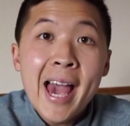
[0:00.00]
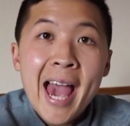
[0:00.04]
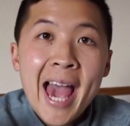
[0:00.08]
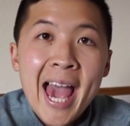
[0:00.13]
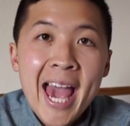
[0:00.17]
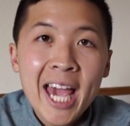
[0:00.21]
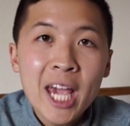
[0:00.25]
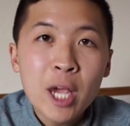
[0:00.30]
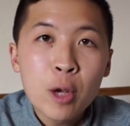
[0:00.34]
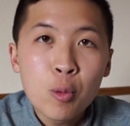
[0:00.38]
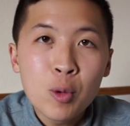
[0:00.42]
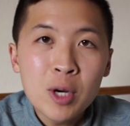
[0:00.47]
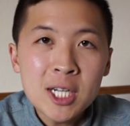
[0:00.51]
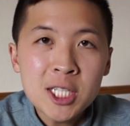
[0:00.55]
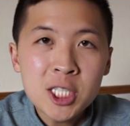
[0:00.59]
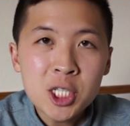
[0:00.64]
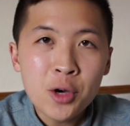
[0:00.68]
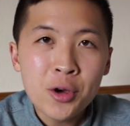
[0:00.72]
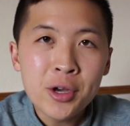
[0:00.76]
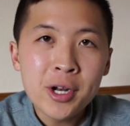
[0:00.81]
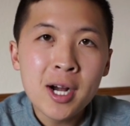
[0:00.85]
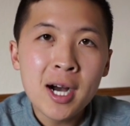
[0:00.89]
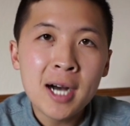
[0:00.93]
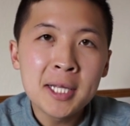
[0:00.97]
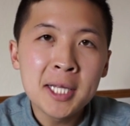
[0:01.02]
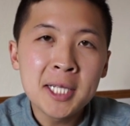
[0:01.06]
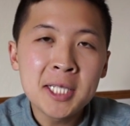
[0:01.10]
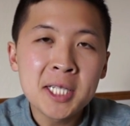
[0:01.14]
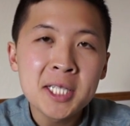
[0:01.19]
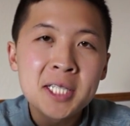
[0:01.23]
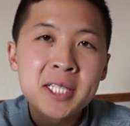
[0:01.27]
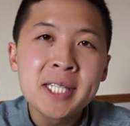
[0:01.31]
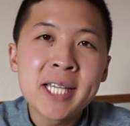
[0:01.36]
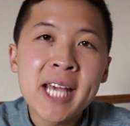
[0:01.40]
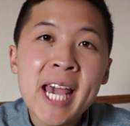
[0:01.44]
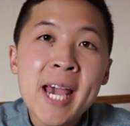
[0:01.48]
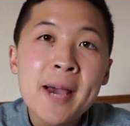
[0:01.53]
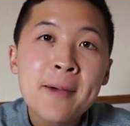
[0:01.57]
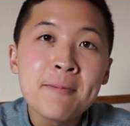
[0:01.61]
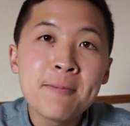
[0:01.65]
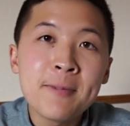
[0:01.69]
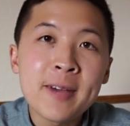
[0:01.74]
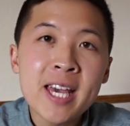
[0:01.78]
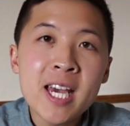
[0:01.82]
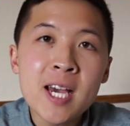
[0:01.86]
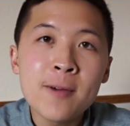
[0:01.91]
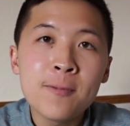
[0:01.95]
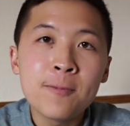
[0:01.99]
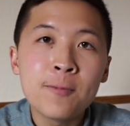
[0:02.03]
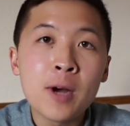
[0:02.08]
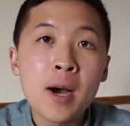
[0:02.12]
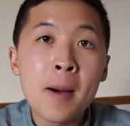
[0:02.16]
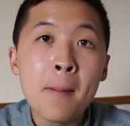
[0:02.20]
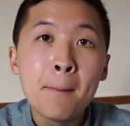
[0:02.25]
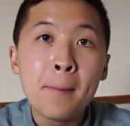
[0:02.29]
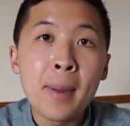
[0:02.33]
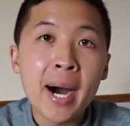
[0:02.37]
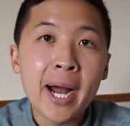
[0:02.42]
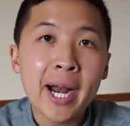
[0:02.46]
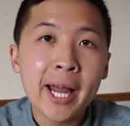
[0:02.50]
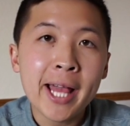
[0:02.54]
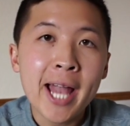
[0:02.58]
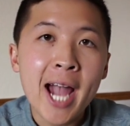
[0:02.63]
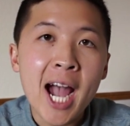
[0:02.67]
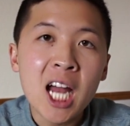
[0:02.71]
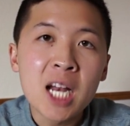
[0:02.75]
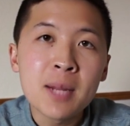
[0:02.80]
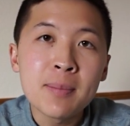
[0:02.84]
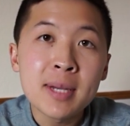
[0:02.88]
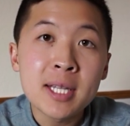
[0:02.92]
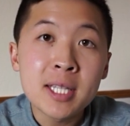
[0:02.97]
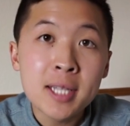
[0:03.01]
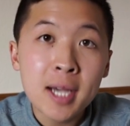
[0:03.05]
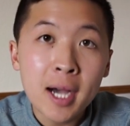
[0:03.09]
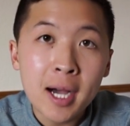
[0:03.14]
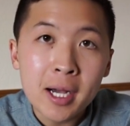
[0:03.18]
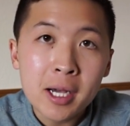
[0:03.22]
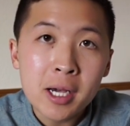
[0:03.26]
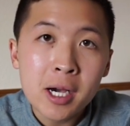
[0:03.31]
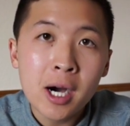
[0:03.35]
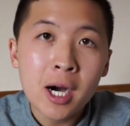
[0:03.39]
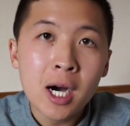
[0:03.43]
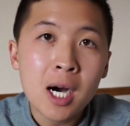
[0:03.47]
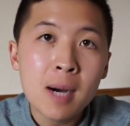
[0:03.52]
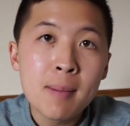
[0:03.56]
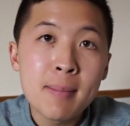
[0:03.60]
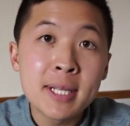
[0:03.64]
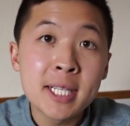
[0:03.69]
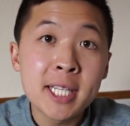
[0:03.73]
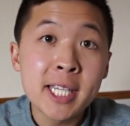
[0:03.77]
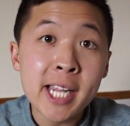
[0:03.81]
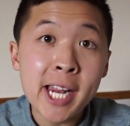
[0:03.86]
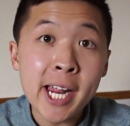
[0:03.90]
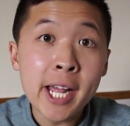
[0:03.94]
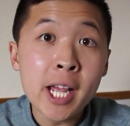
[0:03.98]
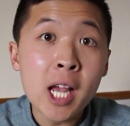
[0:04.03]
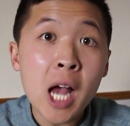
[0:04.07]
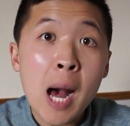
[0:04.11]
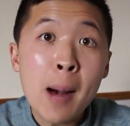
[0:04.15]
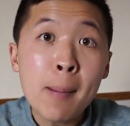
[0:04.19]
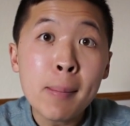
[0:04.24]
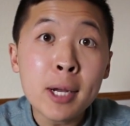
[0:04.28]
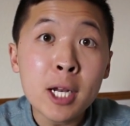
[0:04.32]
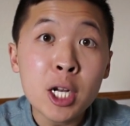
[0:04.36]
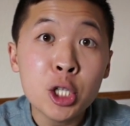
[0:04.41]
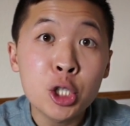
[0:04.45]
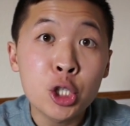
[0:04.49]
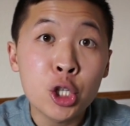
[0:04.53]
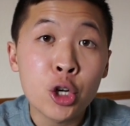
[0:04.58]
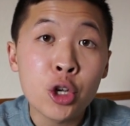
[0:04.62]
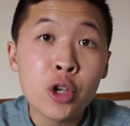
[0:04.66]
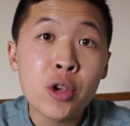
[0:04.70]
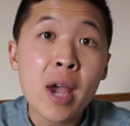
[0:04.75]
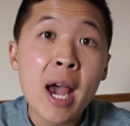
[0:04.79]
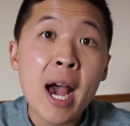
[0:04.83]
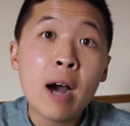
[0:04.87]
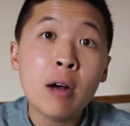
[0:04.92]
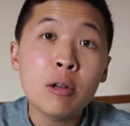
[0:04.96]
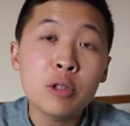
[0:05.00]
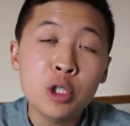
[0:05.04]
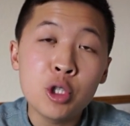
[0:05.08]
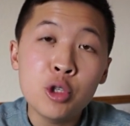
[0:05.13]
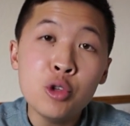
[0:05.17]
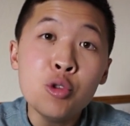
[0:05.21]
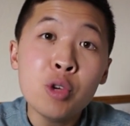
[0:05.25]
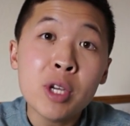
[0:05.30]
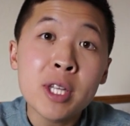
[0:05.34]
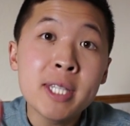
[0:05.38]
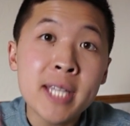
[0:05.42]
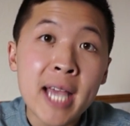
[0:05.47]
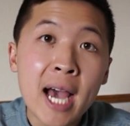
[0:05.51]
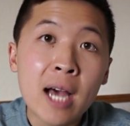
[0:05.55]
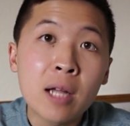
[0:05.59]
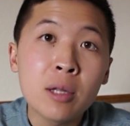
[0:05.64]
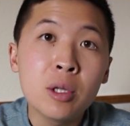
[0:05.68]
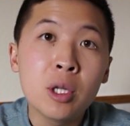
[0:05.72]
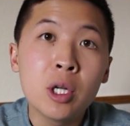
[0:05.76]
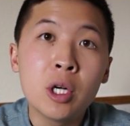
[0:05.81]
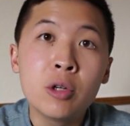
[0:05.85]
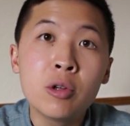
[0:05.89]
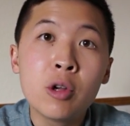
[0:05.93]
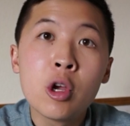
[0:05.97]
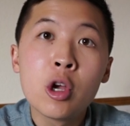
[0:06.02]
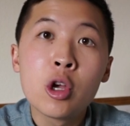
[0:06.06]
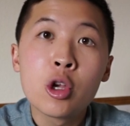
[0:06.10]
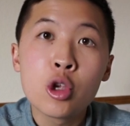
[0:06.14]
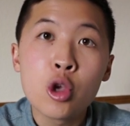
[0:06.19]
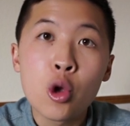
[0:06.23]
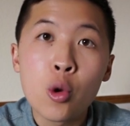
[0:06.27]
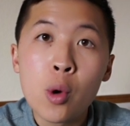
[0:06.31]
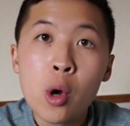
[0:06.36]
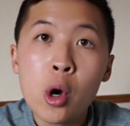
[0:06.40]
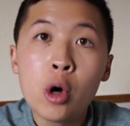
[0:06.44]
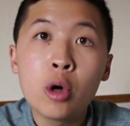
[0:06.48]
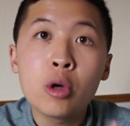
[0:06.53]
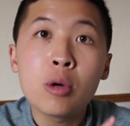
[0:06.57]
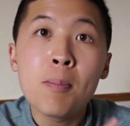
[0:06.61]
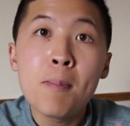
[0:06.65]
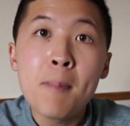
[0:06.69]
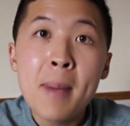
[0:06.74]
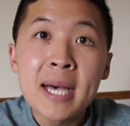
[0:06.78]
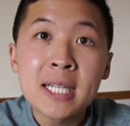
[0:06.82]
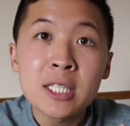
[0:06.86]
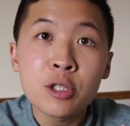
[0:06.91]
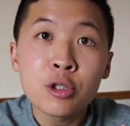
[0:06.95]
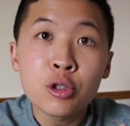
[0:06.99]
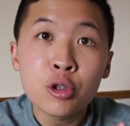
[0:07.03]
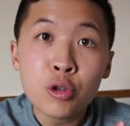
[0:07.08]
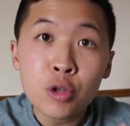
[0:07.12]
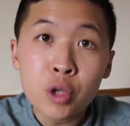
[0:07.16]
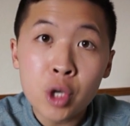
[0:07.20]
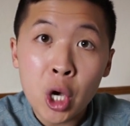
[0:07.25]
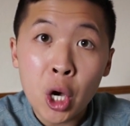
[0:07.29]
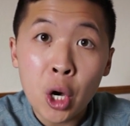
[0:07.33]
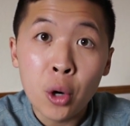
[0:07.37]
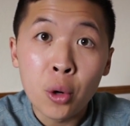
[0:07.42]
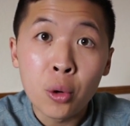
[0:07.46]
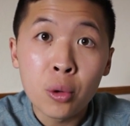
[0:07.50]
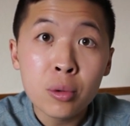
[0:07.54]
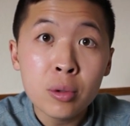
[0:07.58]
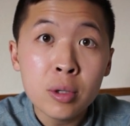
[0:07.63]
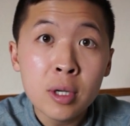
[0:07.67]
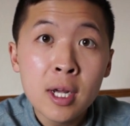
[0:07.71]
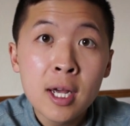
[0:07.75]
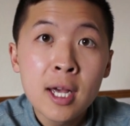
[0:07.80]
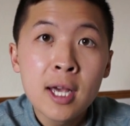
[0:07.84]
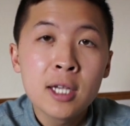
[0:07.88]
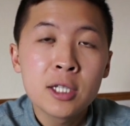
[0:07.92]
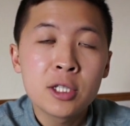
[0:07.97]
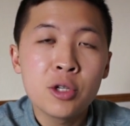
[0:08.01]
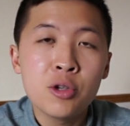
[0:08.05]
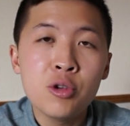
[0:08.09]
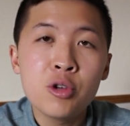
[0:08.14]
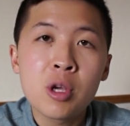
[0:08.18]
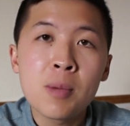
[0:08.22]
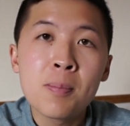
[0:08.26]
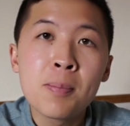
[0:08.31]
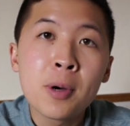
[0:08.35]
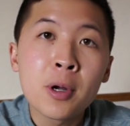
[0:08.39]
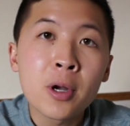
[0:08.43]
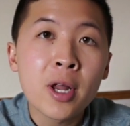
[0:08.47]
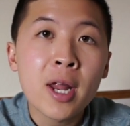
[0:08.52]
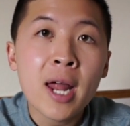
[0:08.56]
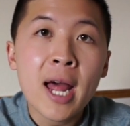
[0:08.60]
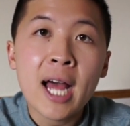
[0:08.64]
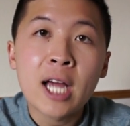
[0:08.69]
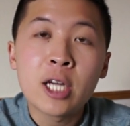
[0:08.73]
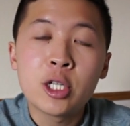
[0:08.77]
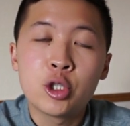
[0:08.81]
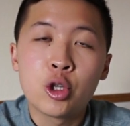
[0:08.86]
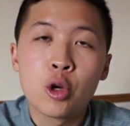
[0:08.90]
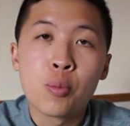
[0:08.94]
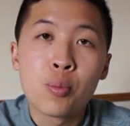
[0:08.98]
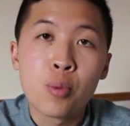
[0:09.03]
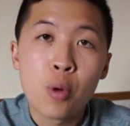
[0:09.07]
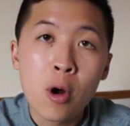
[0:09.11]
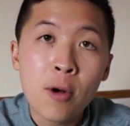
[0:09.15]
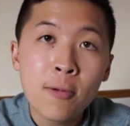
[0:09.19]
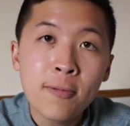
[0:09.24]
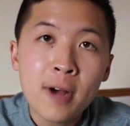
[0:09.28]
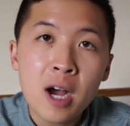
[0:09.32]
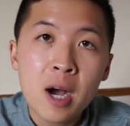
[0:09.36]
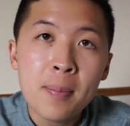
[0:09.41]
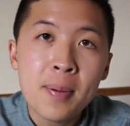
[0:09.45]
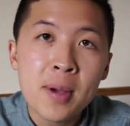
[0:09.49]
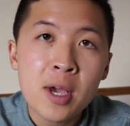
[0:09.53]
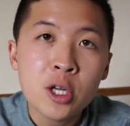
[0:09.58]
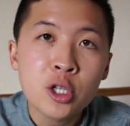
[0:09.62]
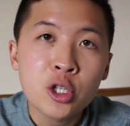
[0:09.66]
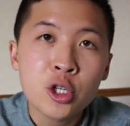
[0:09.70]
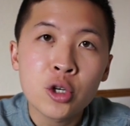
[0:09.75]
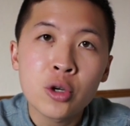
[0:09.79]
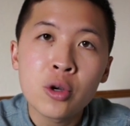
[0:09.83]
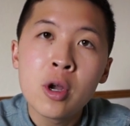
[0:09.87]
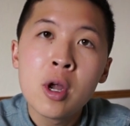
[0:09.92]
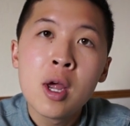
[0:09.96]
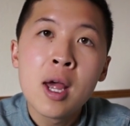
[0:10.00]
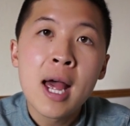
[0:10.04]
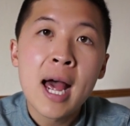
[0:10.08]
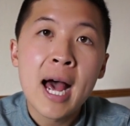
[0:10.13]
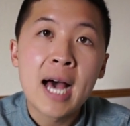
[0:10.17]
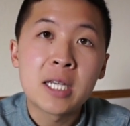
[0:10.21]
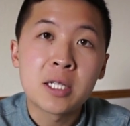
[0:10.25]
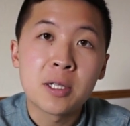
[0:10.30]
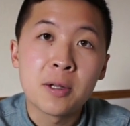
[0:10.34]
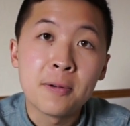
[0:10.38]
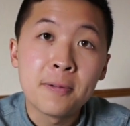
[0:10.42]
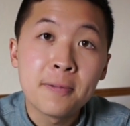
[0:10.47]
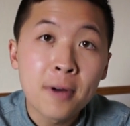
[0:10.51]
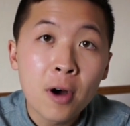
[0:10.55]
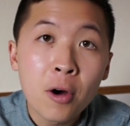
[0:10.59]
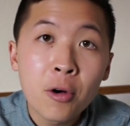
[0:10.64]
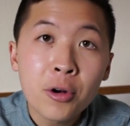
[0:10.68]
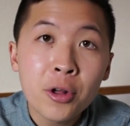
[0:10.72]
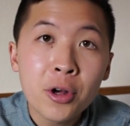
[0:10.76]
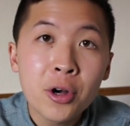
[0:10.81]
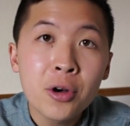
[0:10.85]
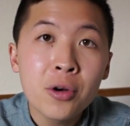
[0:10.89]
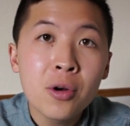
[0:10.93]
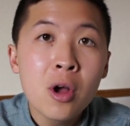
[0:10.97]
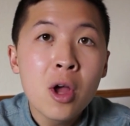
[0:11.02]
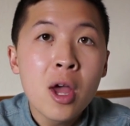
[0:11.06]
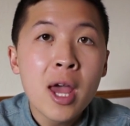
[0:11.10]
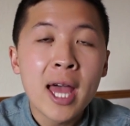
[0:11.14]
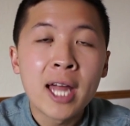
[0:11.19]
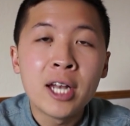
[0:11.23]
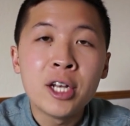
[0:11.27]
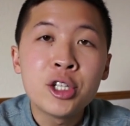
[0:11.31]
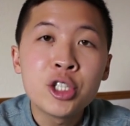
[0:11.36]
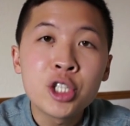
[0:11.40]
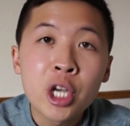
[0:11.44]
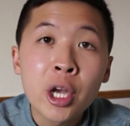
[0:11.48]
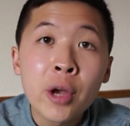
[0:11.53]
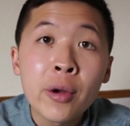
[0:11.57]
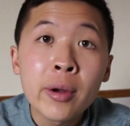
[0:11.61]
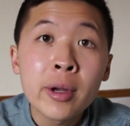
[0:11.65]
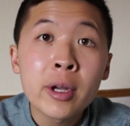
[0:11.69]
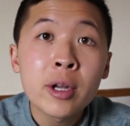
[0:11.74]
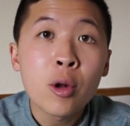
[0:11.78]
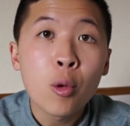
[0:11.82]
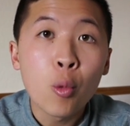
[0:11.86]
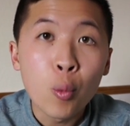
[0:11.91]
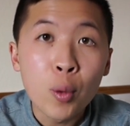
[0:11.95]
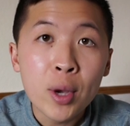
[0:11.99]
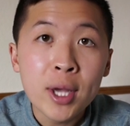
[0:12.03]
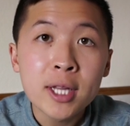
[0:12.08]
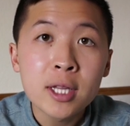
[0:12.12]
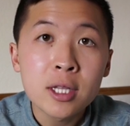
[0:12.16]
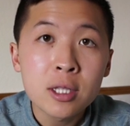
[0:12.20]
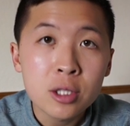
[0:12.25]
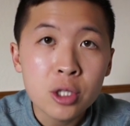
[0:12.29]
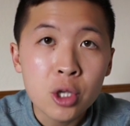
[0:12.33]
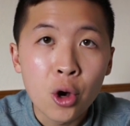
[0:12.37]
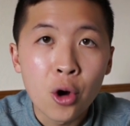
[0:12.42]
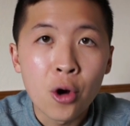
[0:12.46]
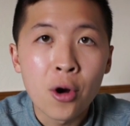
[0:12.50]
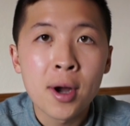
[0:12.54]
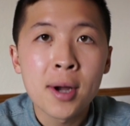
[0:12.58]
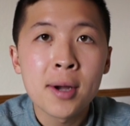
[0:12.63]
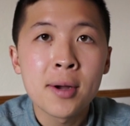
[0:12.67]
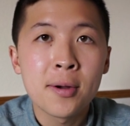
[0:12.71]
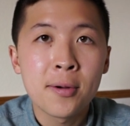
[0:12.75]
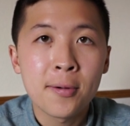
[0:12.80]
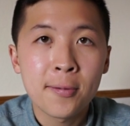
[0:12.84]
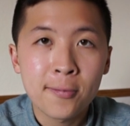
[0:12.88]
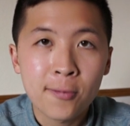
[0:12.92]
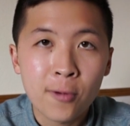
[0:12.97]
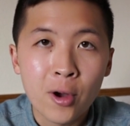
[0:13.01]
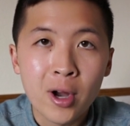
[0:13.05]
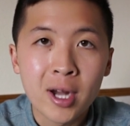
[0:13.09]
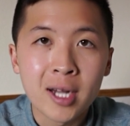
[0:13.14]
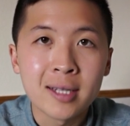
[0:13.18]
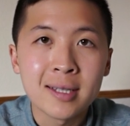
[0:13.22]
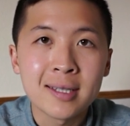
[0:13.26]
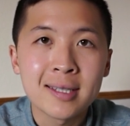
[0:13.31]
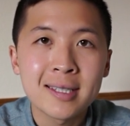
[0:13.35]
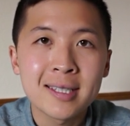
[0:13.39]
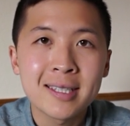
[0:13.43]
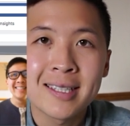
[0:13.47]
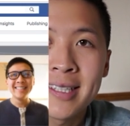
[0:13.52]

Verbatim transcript: Hey, what is going on? This is Tam Pham from BotAcademy.com and today I'm going to show you how to, you can download your own messenger code so you can put it as your profile picture, as a photo, and share it with your friends.